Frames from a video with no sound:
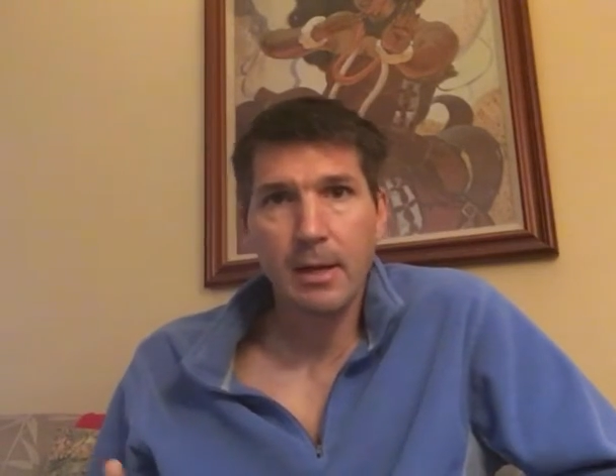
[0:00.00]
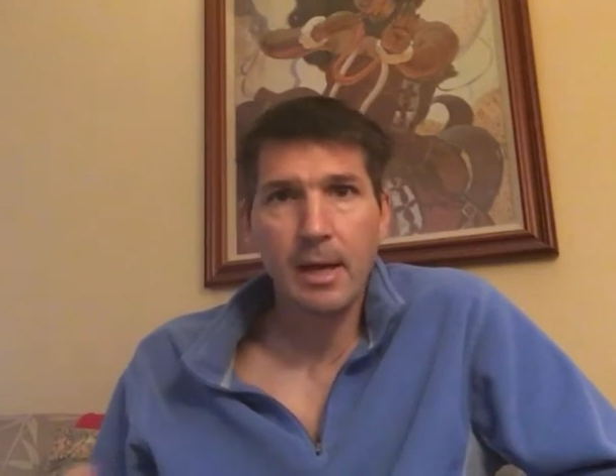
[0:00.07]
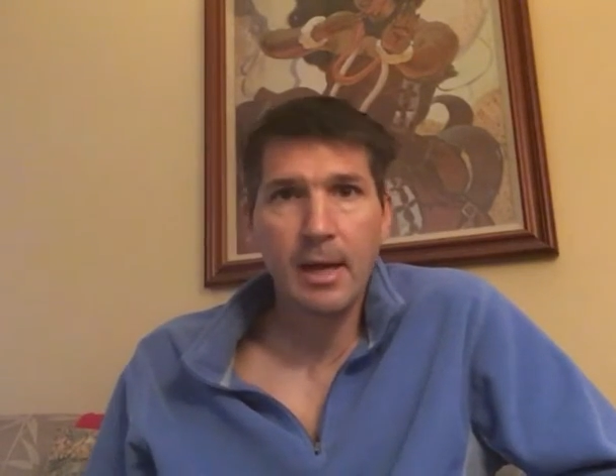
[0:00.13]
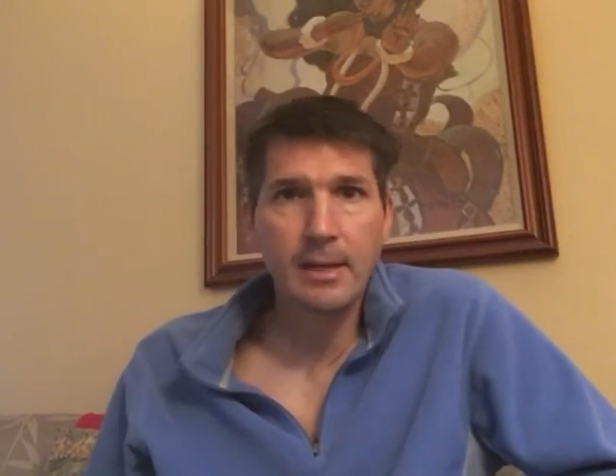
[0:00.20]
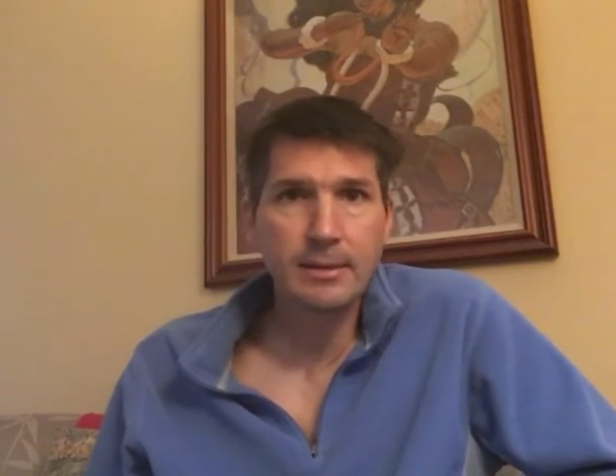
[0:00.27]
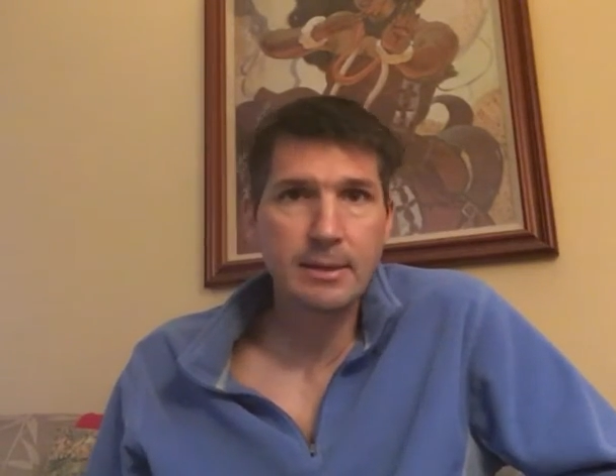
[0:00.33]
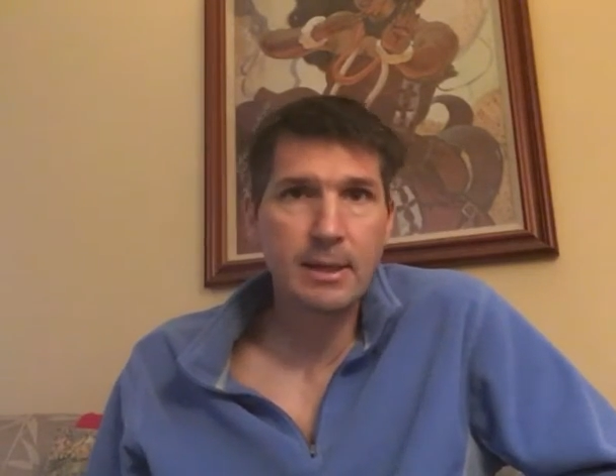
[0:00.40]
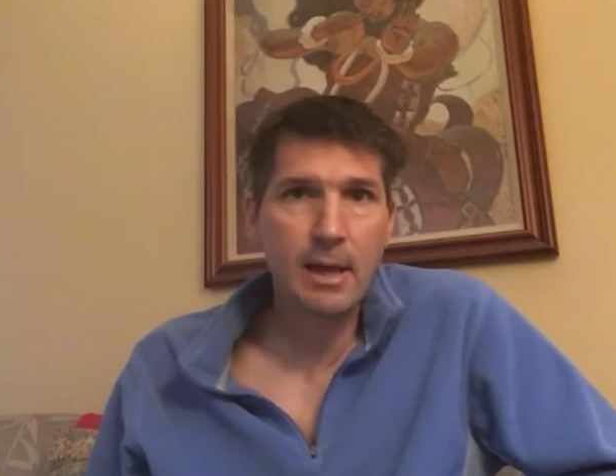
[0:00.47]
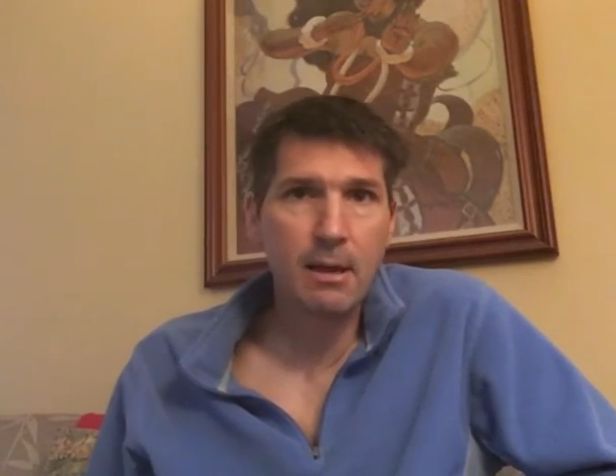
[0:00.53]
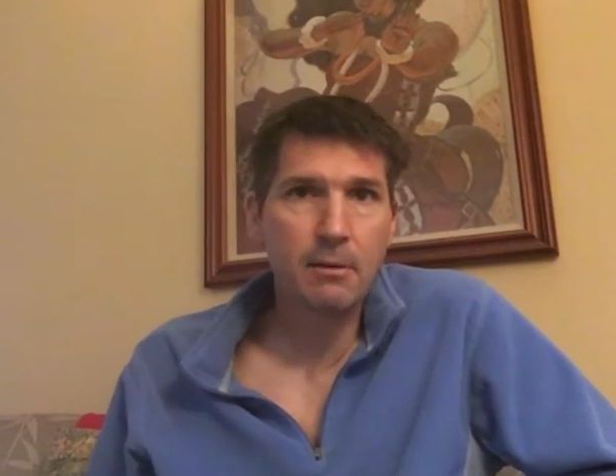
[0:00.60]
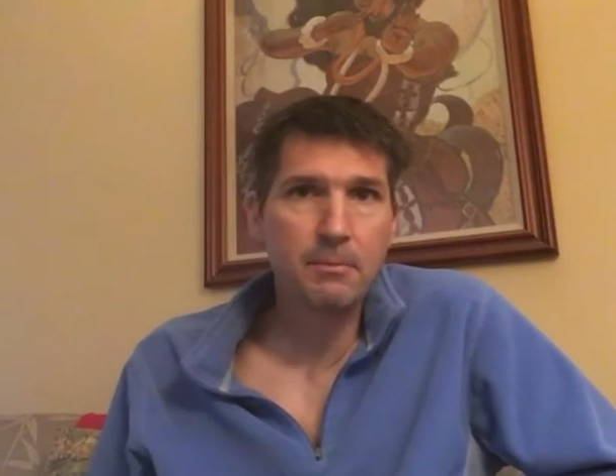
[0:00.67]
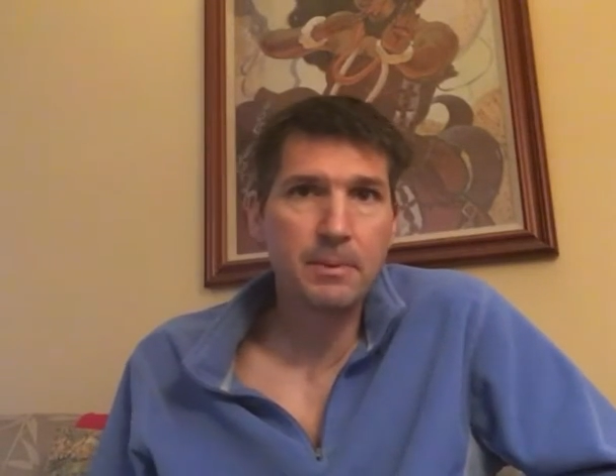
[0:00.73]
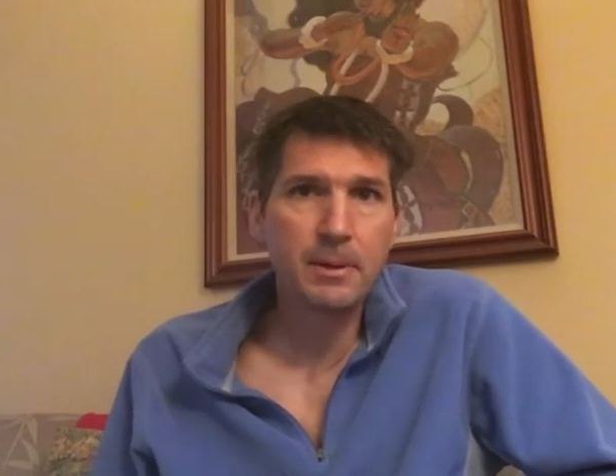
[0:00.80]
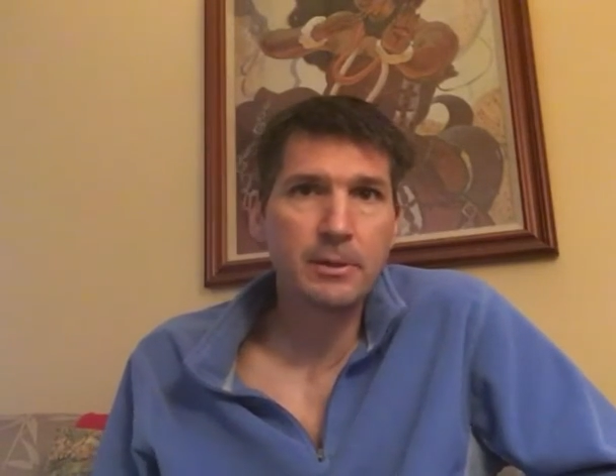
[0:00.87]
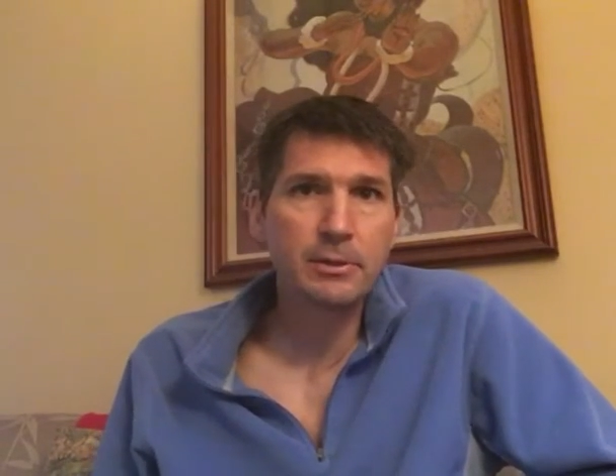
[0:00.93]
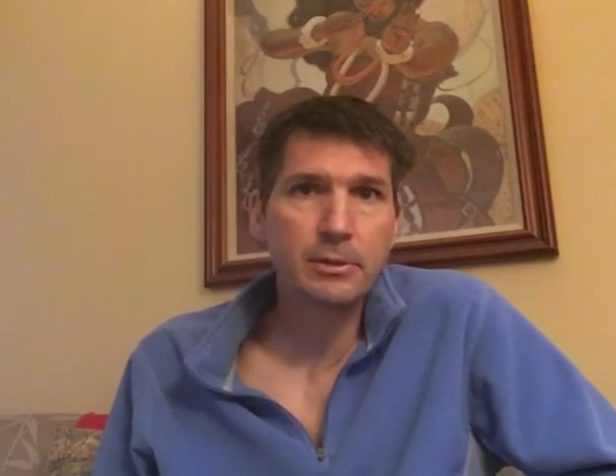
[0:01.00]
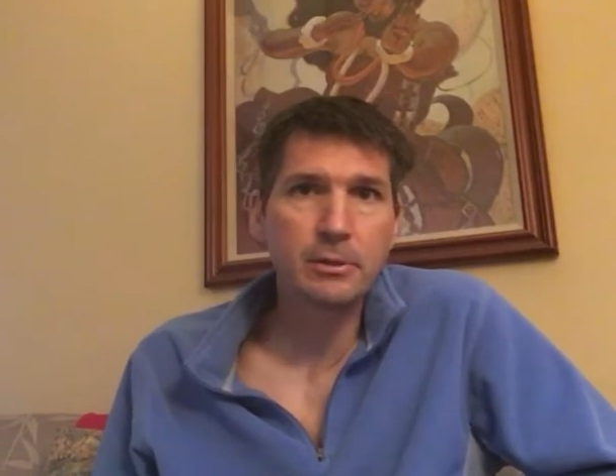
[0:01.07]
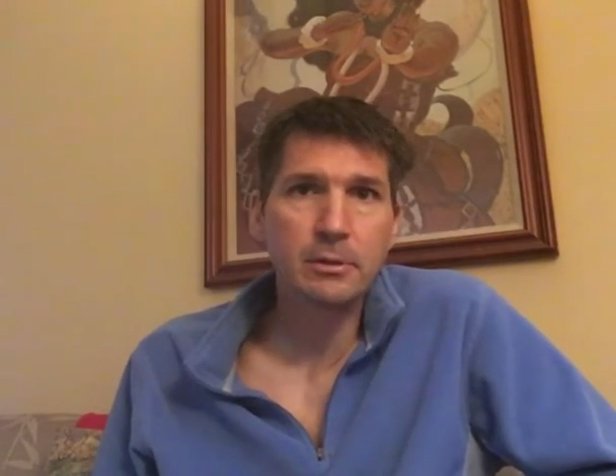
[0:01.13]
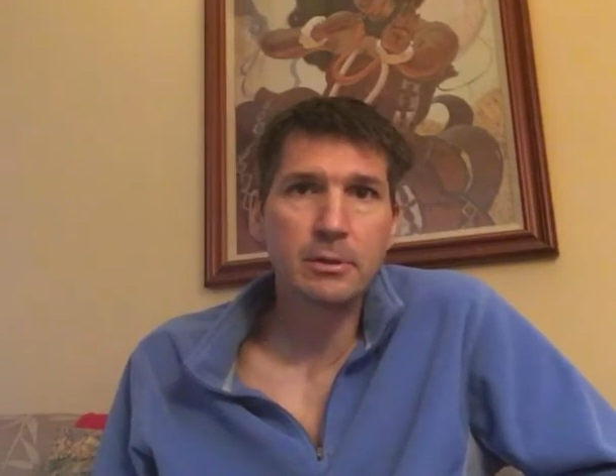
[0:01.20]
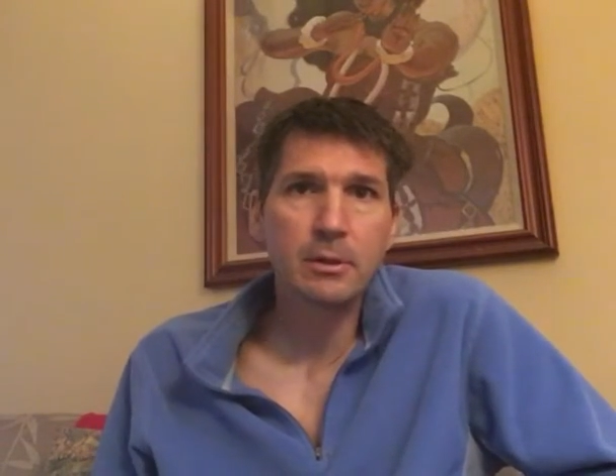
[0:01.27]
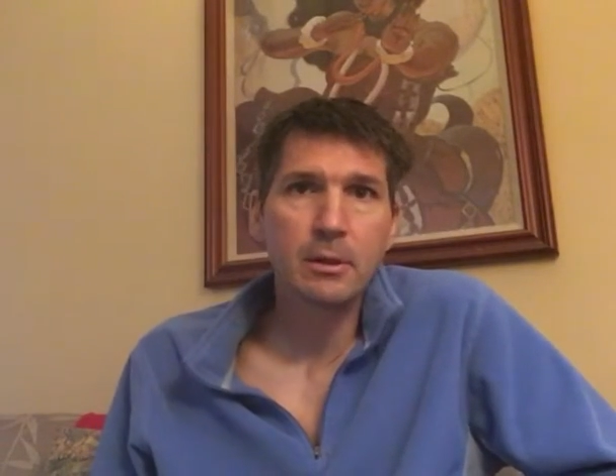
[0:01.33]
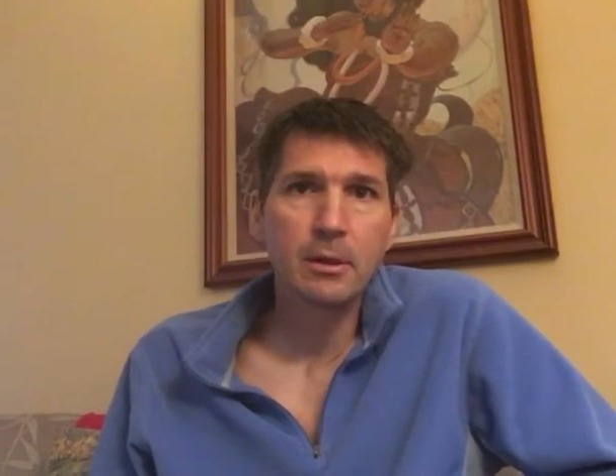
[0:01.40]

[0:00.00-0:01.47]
As an outpatient,